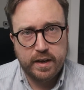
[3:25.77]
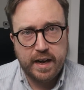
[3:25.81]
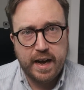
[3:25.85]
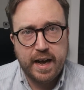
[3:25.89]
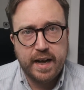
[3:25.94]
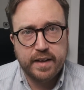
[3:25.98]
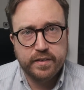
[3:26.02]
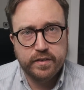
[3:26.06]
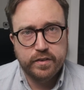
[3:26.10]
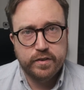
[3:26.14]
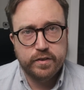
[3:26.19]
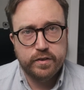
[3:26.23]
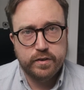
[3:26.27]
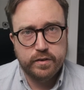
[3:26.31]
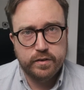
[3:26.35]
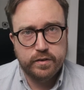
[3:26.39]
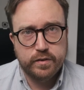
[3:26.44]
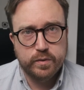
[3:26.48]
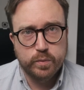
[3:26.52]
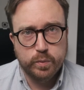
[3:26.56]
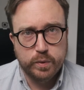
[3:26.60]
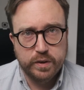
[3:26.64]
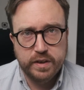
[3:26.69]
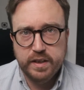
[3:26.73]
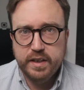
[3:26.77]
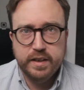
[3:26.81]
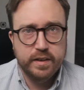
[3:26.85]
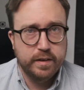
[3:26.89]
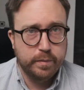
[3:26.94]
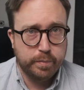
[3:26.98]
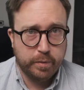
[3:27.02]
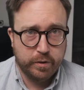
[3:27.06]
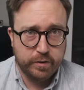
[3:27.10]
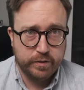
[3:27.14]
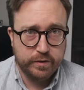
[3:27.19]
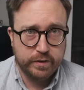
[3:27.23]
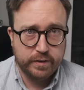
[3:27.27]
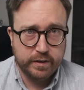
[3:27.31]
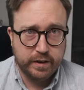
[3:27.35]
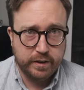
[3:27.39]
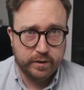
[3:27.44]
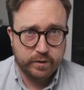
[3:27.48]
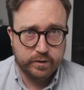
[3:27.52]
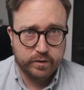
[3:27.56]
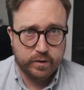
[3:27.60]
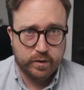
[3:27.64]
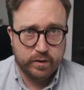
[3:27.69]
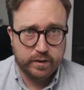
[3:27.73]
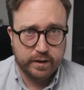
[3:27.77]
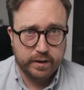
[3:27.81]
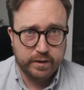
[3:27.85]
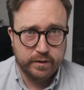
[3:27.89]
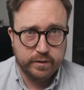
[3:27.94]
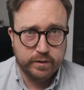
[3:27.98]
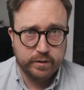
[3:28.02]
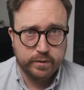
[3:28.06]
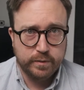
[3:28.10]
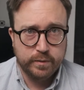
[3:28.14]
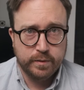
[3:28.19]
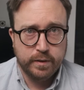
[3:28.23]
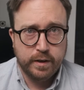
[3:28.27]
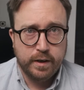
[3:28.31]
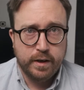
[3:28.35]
answers within the person that you're talking to.